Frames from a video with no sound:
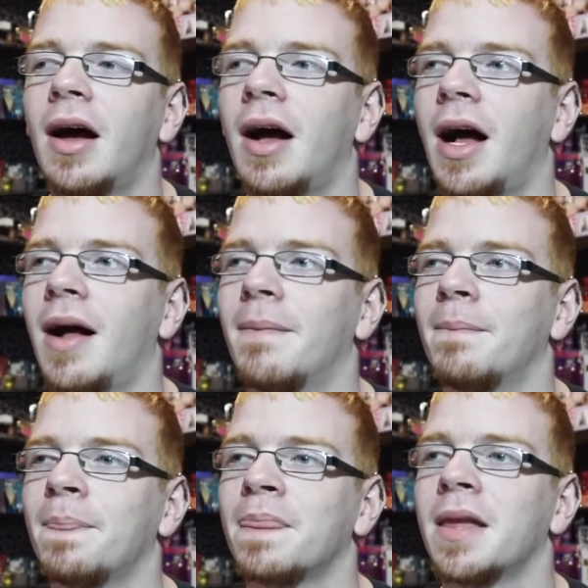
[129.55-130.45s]

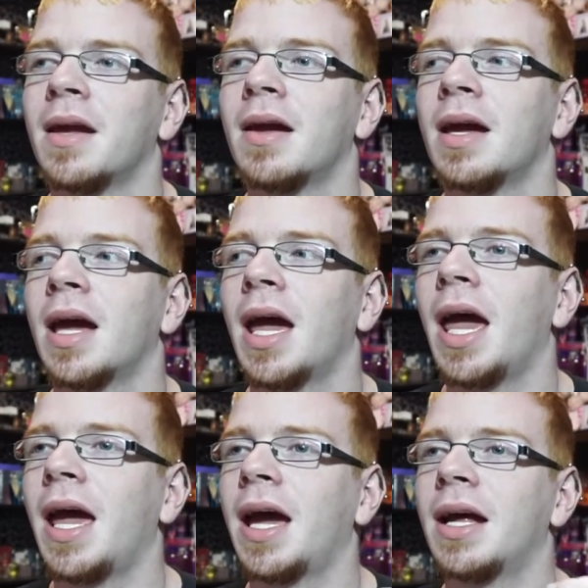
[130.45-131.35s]
Um,
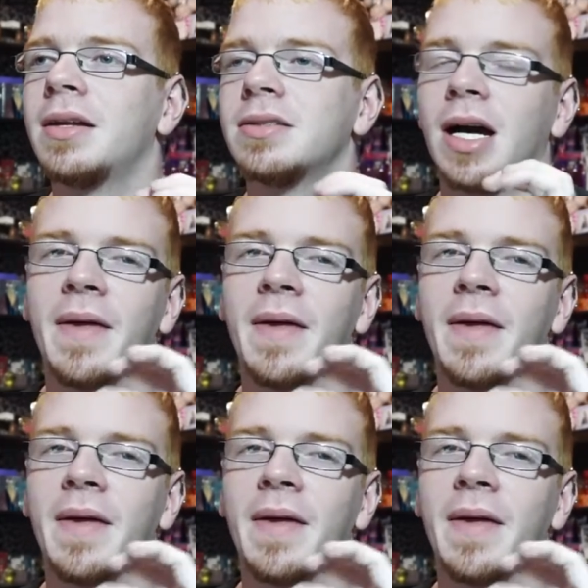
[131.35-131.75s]
and